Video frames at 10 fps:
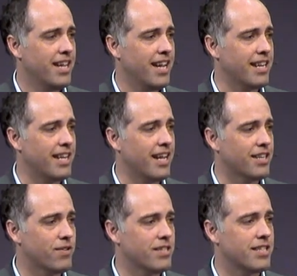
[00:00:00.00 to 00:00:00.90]
And uh,
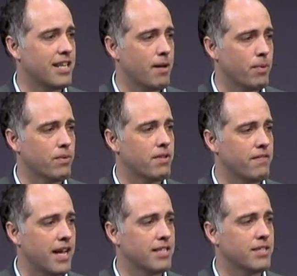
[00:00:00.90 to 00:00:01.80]
Krista and I both have
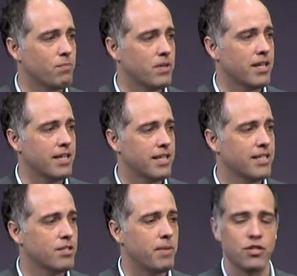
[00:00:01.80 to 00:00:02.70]
had some really
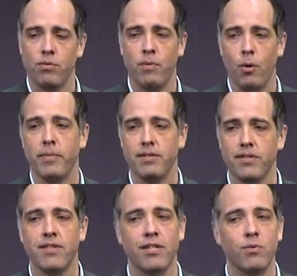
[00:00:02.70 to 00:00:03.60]
special
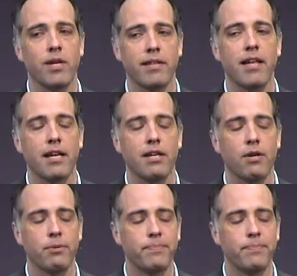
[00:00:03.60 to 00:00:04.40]
moments this week. Thank you.